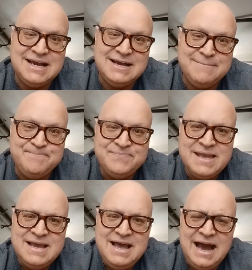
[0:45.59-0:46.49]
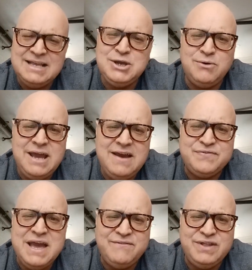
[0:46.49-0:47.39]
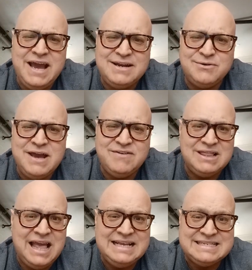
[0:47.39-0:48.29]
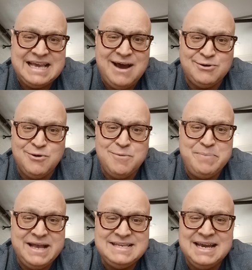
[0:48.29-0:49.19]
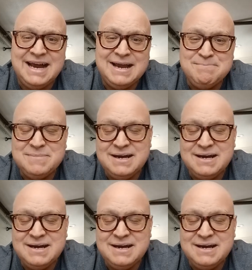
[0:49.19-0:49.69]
Thankfully, I don't have a lights out or a bedtime.